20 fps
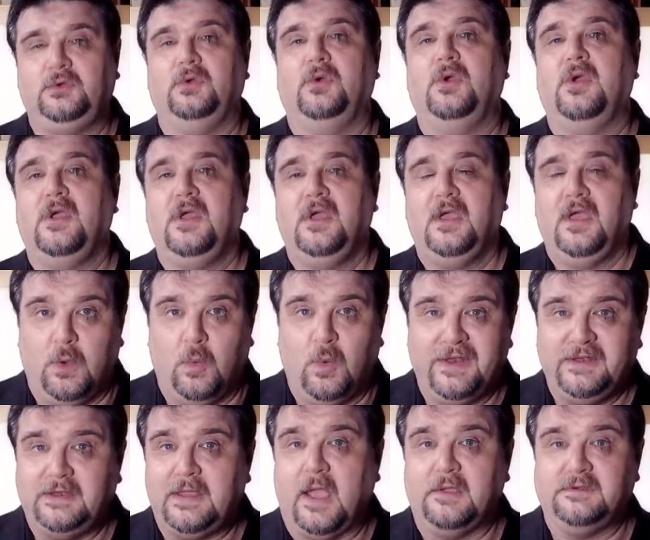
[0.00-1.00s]
to
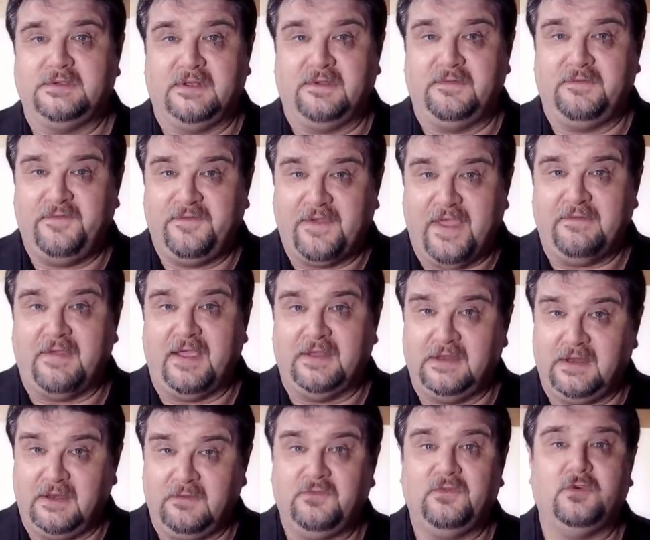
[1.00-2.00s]

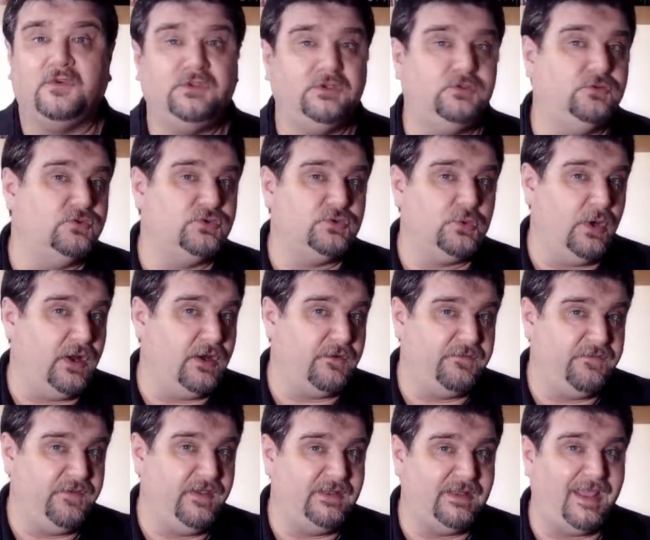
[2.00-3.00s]
1,542 square
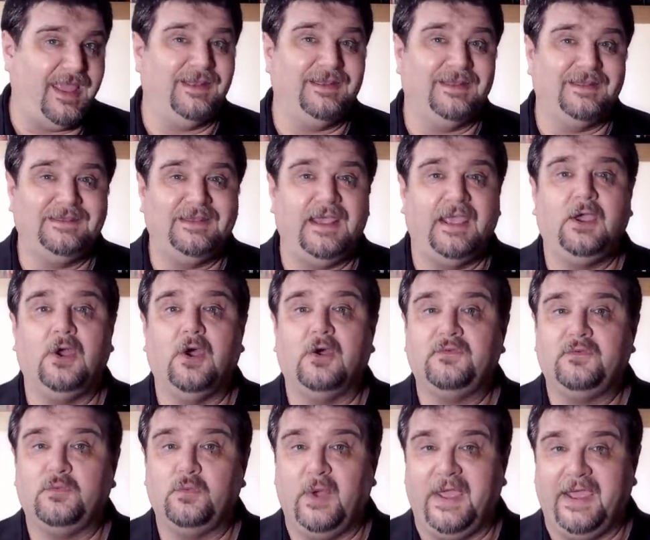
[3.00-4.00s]
feet, and the
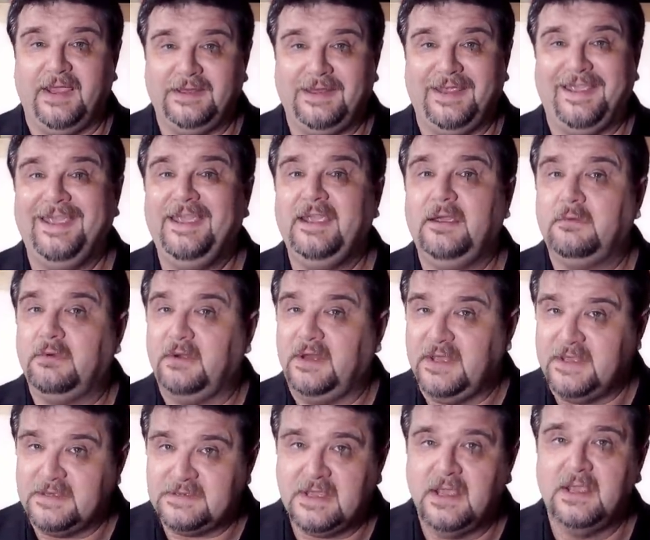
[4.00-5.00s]
takeoff weight
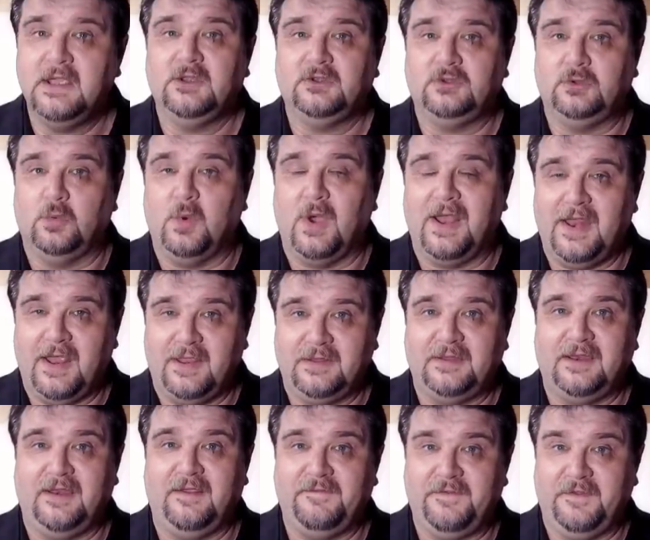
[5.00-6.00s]
increased to
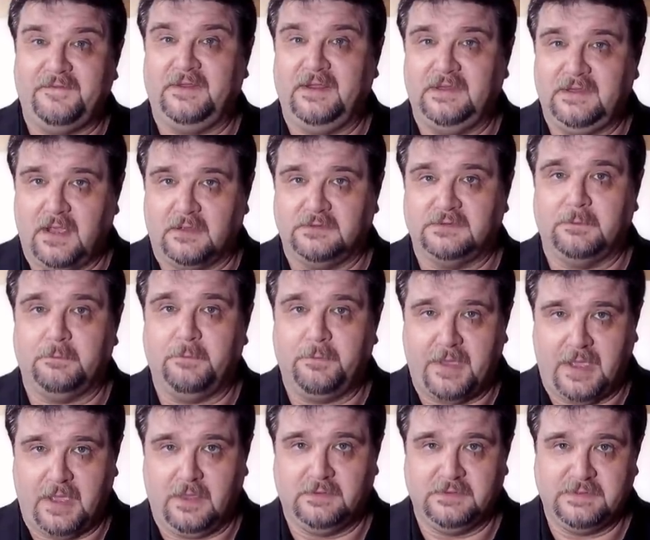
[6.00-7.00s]
150,000
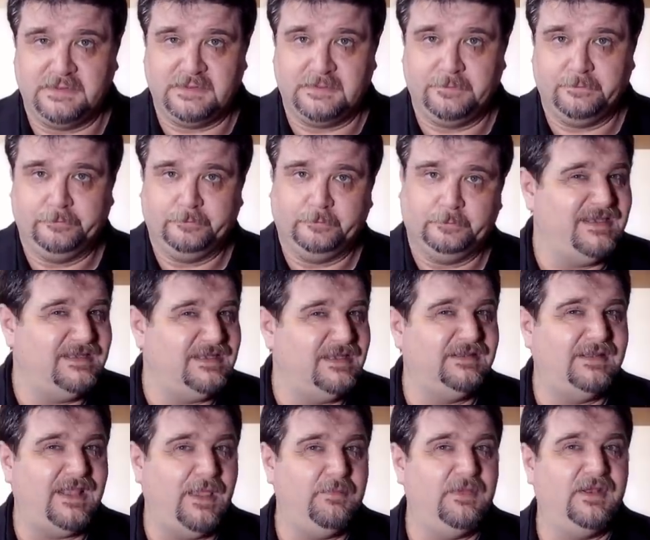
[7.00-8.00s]
pounds. In
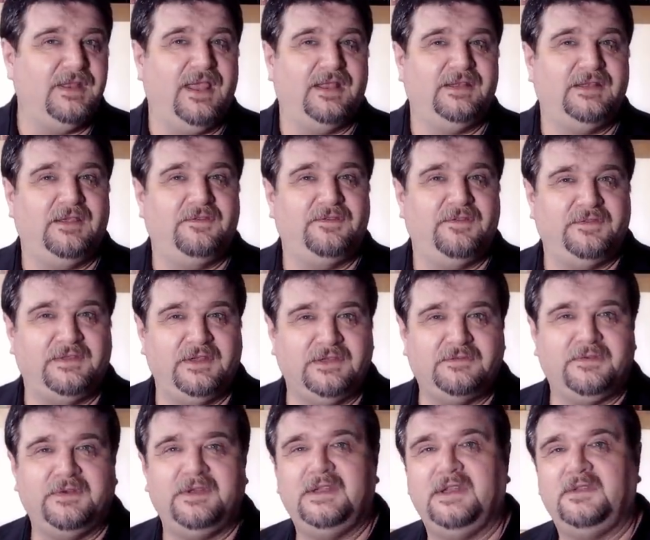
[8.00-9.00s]
September
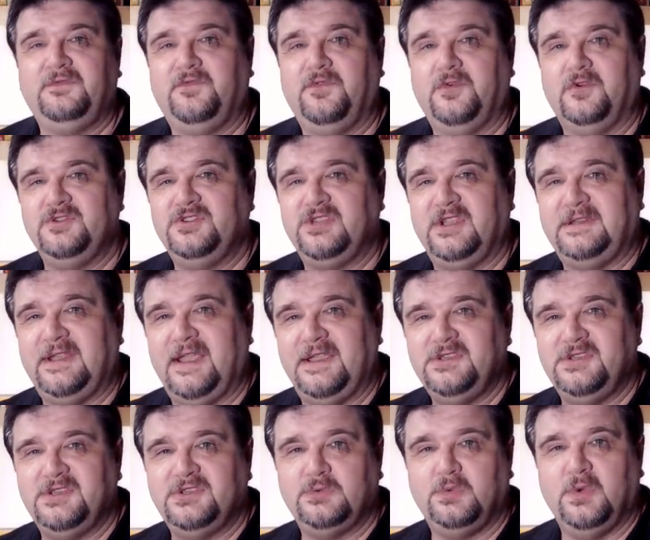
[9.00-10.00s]
1953, the 4 jet
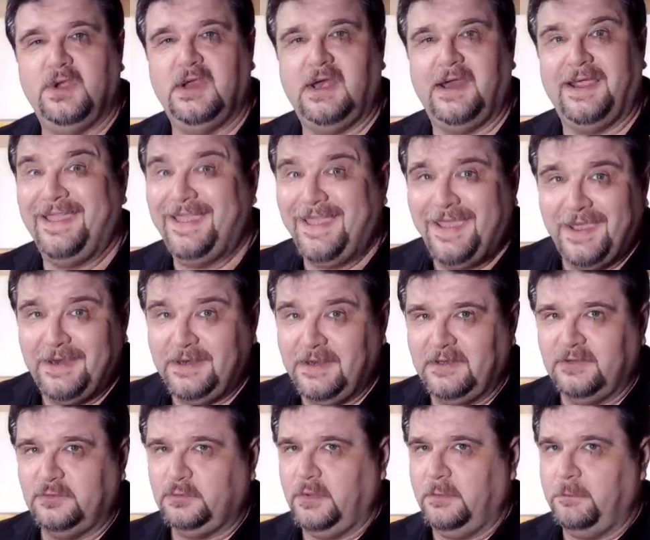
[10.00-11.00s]
engines were again
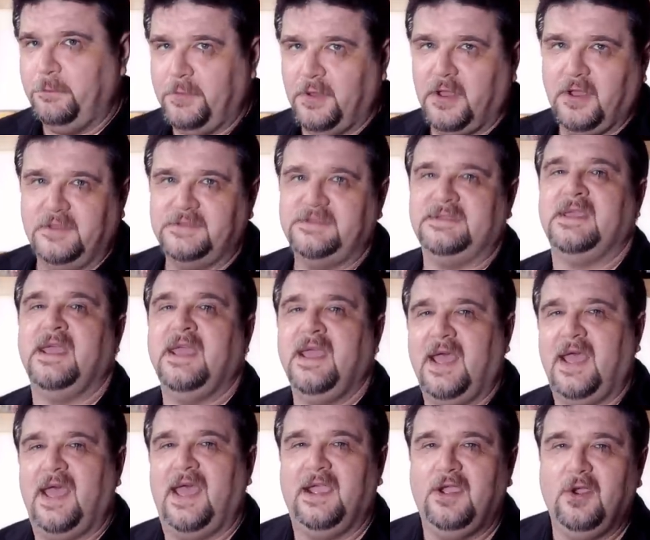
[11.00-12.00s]
in twin pods,
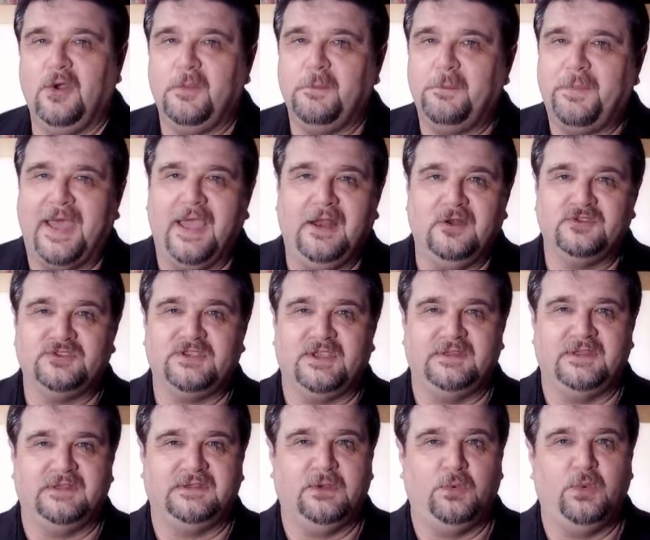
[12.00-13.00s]
hung on pylons
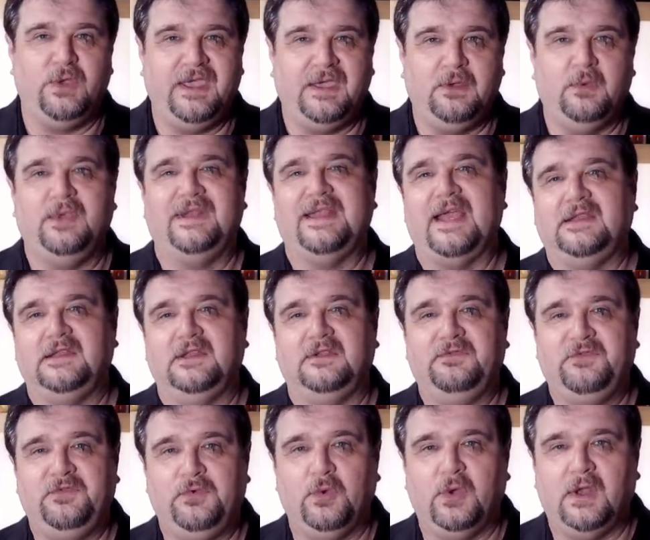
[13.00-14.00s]
under the wing with added
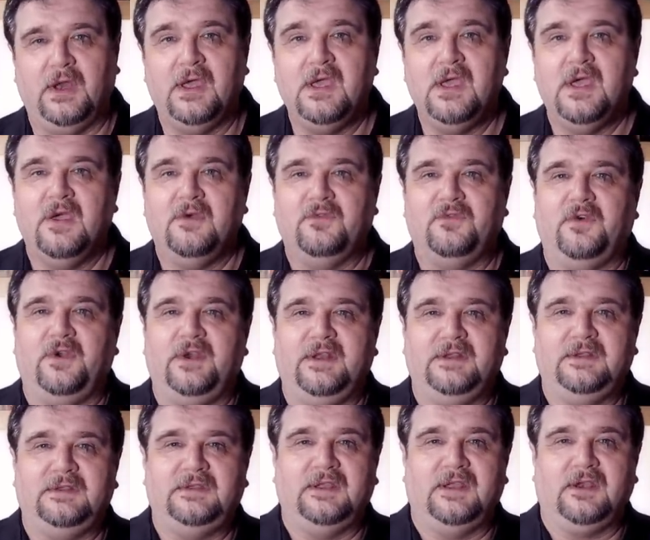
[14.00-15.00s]
fuel for
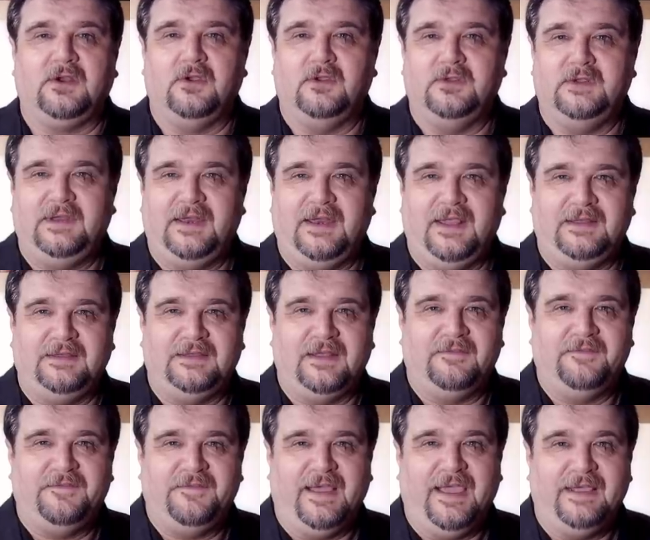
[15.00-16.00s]

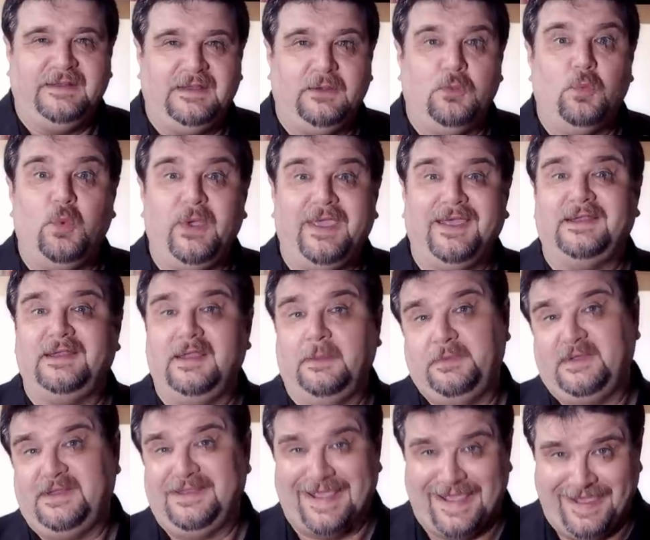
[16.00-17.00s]
intercontinental flight in
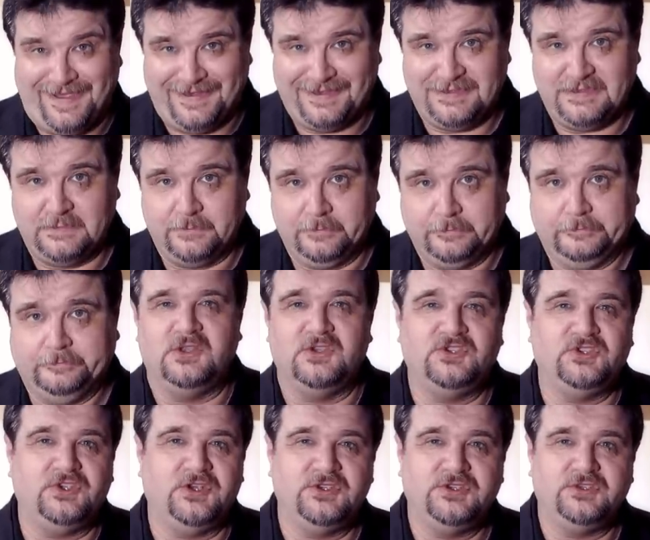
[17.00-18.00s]
wingtip tanks. The
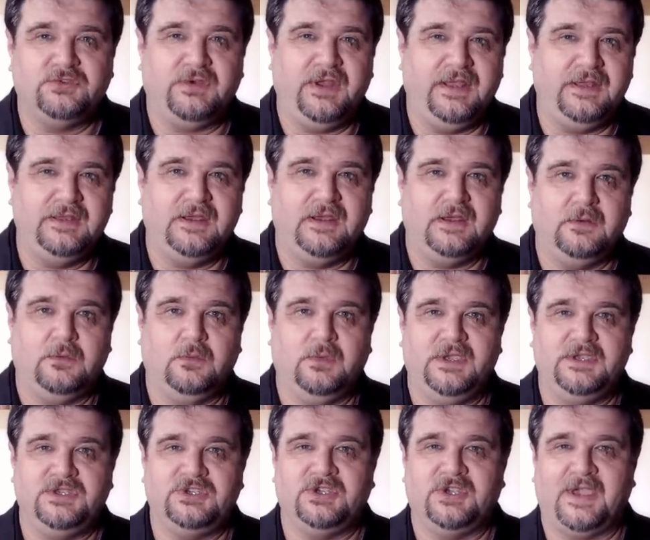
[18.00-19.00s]
search radar,
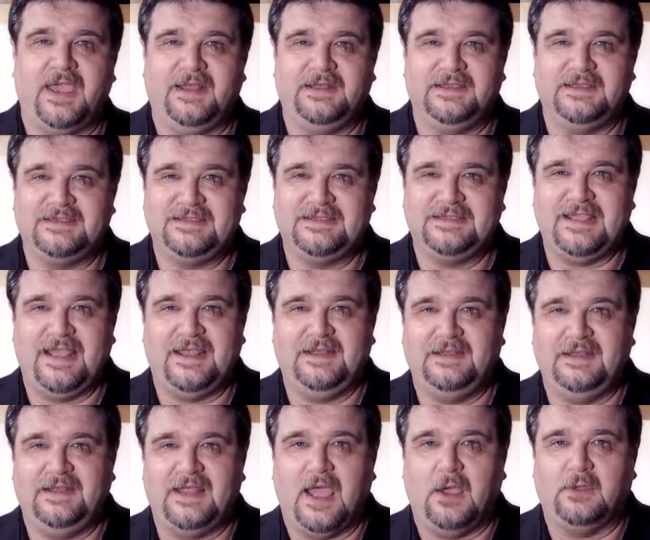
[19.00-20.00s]
which had
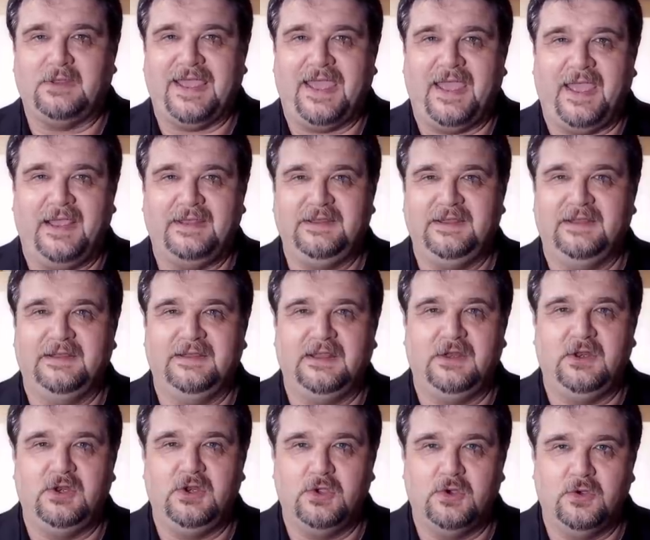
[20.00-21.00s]
extended out ahead in
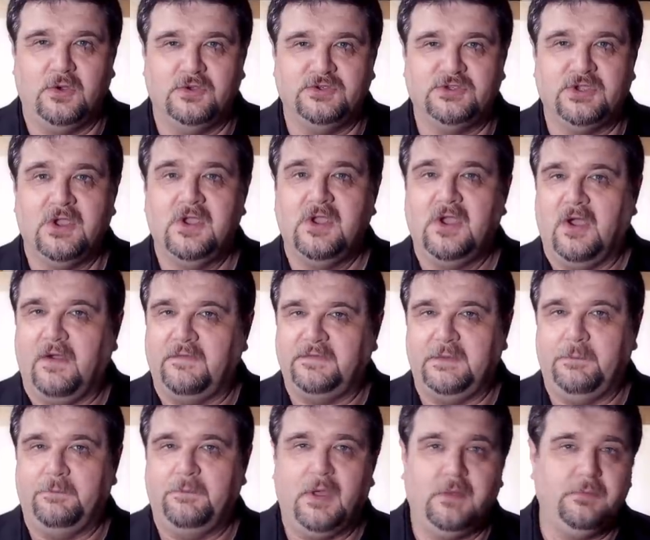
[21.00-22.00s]
the nose of
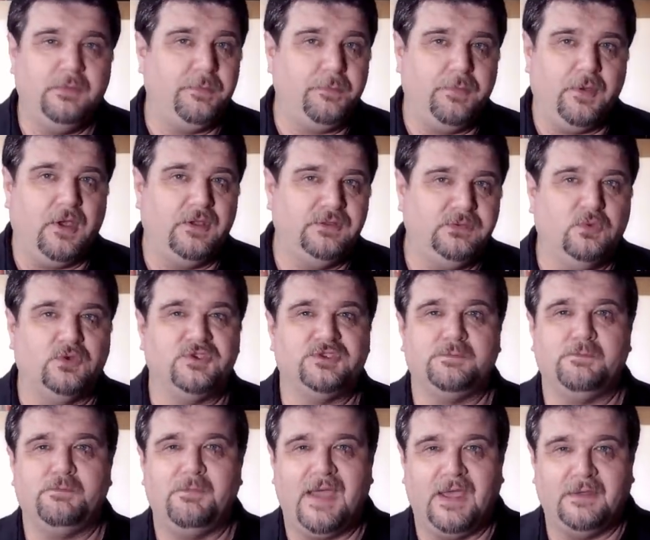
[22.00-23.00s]
the bomb pod, was
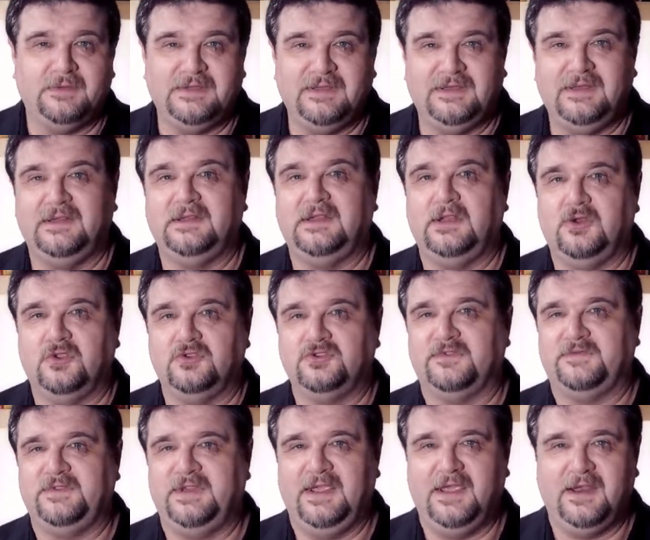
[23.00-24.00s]
mounted in the nose
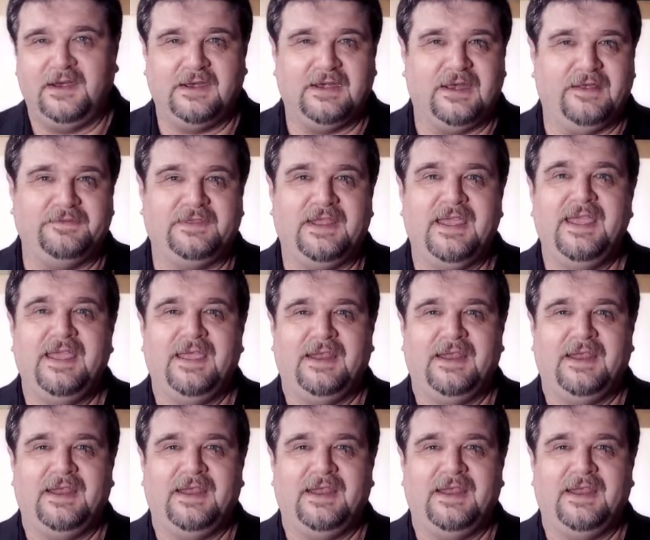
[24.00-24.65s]
of the aircraft,